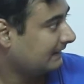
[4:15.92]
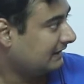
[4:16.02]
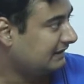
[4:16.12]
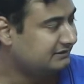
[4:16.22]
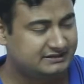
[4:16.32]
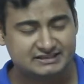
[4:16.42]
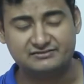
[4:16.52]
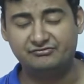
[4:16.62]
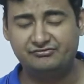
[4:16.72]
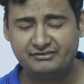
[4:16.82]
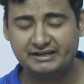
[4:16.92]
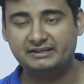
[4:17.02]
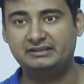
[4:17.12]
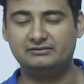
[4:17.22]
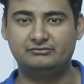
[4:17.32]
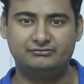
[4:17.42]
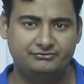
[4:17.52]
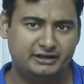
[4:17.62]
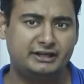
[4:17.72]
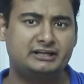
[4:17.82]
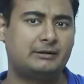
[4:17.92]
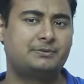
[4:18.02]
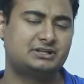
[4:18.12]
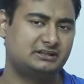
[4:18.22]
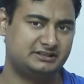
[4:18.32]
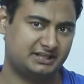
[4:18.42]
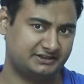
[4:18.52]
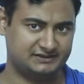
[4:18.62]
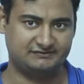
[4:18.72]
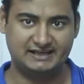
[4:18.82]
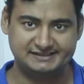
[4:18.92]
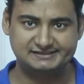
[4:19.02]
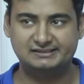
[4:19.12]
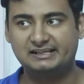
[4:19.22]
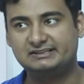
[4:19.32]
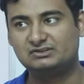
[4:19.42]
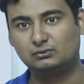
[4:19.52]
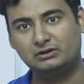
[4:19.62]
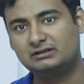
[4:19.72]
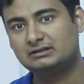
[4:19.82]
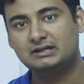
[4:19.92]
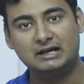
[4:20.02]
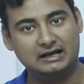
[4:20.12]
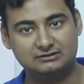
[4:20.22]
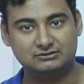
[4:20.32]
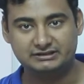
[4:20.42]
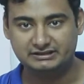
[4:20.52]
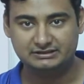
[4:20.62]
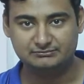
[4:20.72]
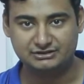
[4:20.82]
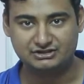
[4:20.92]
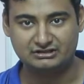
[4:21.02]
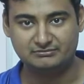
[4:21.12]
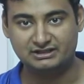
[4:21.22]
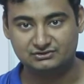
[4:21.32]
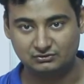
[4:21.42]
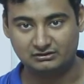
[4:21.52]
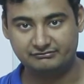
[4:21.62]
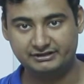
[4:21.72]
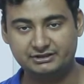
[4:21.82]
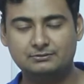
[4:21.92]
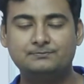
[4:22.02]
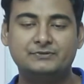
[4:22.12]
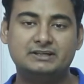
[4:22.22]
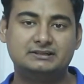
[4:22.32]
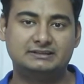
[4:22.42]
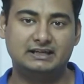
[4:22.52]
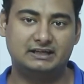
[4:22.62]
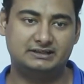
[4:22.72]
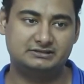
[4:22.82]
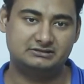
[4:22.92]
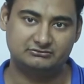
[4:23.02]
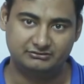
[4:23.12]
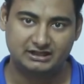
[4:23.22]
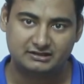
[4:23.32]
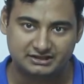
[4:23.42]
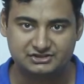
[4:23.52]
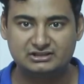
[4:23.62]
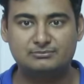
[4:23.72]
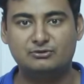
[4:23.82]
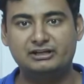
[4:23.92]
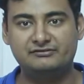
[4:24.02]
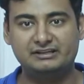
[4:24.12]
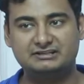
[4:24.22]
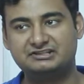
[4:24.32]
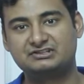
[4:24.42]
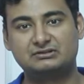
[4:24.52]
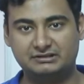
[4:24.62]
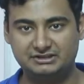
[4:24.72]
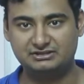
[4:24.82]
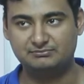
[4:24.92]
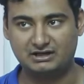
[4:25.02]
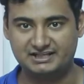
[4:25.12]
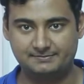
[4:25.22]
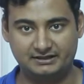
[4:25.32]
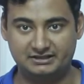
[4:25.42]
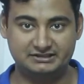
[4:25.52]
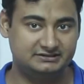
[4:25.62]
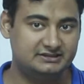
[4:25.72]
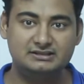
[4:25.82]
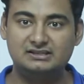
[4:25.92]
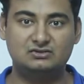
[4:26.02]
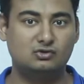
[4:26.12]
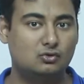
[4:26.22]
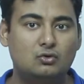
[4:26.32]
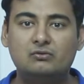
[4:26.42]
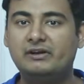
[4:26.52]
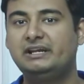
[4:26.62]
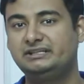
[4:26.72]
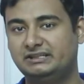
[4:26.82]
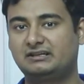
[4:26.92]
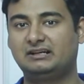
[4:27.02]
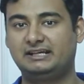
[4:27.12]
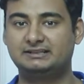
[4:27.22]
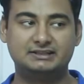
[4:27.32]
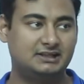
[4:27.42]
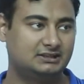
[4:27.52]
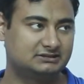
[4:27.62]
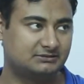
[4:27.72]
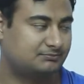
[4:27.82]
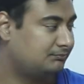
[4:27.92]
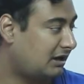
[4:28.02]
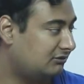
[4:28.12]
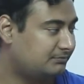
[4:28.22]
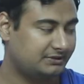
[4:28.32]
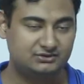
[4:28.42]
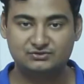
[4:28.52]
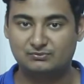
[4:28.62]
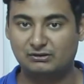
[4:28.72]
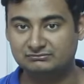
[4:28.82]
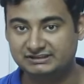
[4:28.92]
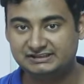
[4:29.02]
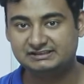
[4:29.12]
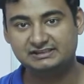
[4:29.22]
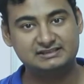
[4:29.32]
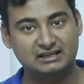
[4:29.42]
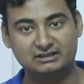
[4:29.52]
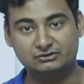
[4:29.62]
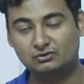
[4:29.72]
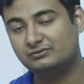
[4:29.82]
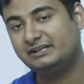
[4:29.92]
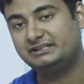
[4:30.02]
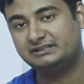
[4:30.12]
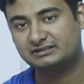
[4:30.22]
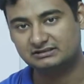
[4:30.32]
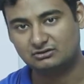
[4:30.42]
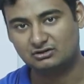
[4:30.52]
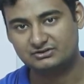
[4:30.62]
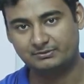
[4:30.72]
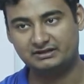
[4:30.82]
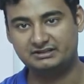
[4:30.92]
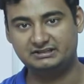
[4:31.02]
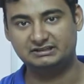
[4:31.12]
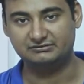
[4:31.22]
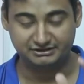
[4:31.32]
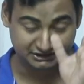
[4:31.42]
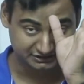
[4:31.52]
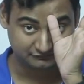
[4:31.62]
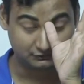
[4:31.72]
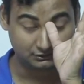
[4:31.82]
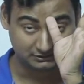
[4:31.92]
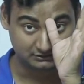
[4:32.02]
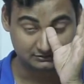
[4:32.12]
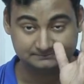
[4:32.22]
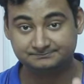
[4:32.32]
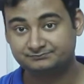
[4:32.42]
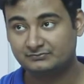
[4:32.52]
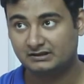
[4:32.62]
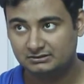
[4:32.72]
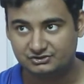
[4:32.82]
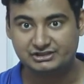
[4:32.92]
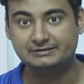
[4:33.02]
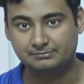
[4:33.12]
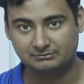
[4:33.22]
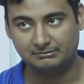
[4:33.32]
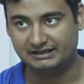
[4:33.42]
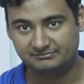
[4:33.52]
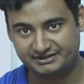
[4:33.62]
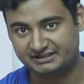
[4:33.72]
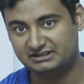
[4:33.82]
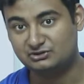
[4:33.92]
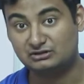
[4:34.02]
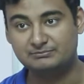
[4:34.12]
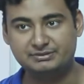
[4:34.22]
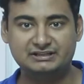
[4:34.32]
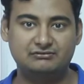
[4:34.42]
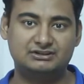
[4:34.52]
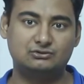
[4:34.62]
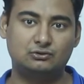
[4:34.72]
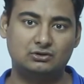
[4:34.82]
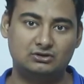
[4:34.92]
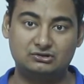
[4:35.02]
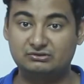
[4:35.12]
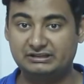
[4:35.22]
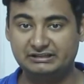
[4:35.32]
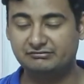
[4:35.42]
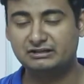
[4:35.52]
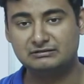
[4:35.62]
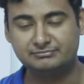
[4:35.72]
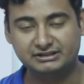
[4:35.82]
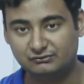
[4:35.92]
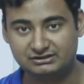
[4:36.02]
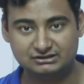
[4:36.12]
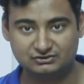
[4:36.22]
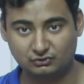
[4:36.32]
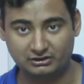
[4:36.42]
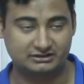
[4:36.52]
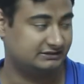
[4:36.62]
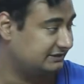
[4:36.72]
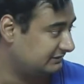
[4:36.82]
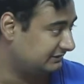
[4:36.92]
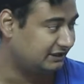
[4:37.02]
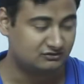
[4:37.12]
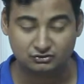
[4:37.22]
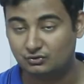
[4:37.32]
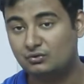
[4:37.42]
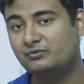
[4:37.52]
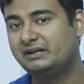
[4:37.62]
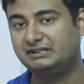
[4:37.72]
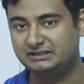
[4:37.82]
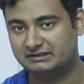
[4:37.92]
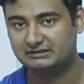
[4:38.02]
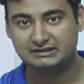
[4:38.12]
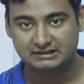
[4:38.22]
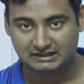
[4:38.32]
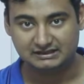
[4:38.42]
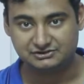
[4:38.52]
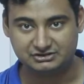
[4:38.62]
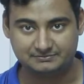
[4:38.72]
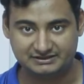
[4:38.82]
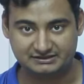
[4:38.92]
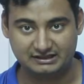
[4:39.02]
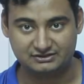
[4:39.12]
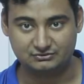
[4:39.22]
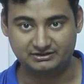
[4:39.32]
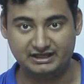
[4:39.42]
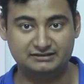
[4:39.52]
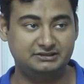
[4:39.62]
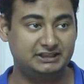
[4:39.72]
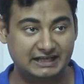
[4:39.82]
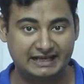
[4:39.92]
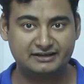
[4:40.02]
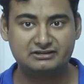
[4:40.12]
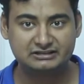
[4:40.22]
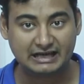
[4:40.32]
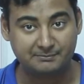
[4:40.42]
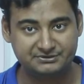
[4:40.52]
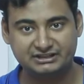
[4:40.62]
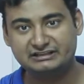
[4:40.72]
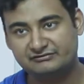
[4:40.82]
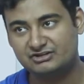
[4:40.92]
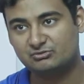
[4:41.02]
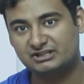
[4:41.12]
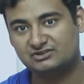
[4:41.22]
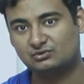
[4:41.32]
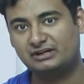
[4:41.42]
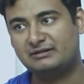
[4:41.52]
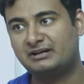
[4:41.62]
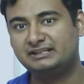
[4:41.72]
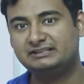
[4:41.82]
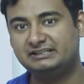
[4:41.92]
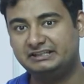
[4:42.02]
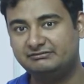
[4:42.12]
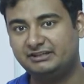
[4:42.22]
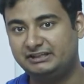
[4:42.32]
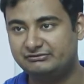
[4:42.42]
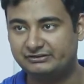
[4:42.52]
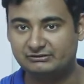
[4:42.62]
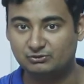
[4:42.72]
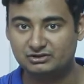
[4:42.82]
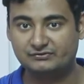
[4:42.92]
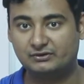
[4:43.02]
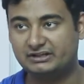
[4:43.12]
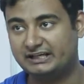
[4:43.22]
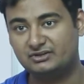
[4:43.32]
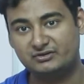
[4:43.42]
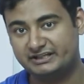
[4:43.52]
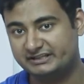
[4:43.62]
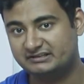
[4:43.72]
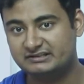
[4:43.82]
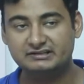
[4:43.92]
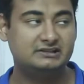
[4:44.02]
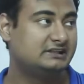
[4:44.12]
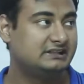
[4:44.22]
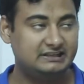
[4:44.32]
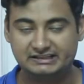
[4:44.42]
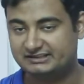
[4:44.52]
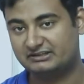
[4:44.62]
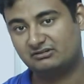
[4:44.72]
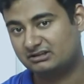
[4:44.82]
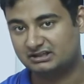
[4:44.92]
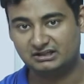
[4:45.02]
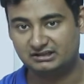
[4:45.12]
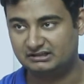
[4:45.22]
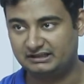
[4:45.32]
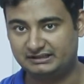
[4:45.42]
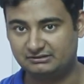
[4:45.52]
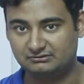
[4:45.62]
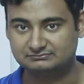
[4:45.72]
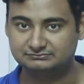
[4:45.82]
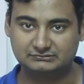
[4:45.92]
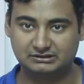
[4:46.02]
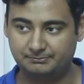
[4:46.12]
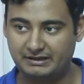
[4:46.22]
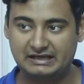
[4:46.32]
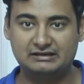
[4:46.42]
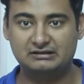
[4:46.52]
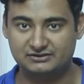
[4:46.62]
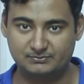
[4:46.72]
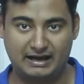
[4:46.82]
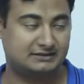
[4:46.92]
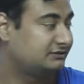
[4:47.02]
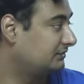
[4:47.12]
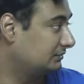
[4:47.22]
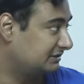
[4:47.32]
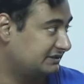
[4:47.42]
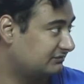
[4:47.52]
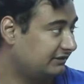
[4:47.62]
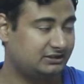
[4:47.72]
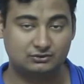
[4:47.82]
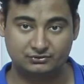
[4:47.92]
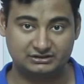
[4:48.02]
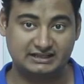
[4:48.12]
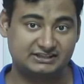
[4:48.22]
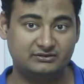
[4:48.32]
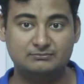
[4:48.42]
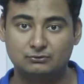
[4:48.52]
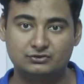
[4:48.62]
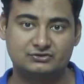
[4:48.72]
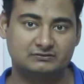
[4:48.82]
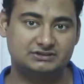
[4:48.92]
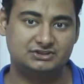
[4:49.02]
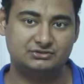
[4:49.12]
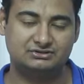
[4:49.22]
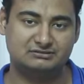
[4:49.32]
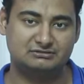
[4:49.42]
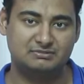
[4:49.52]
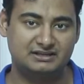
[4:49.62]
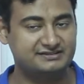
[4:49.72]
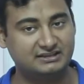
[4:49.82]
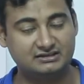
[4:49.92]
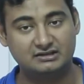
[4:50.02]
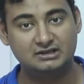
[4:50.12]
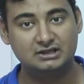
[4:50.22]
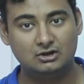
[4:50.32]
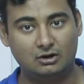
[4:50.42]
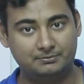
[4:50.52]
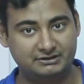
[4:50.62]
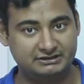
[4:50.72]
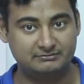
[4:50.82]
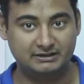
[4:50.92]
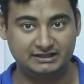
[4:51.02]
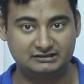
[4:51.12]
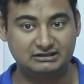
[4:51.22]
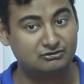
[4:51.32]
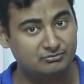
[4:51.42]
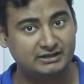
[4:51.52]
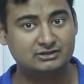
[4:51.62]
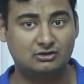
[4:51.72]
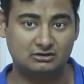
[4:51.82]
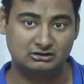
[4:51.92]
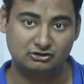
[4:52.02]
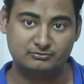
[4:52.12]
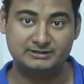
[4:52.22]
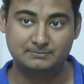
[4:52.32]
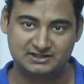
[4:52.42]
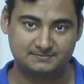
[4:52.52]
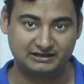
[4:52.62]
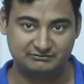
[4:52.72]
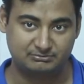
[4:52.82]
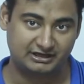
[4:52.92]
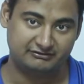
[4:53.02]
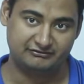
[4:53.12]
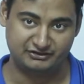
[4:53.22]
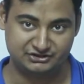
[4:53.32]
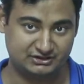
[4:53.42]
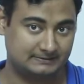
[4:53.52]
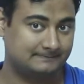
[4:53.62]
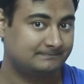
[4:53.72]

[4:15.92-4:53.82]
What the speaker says: And it is very, very capital intensive. As in, like, solar, I already mentioned in my solar video that we are reaching a point where it is reaching price parity. This is no way near. Like, the power produced from these things are no way near the cost parity that we need for cheap, like, basically to compete with coal or to even compete with solar. They are no way near as cheap as it has to be. And inherent capital investment is so damn high that even if it works for 10-20 years, it's not gonna pay us back. So this is very crucial. That's why most of the geothermal plants are operated by government or government plus private venture.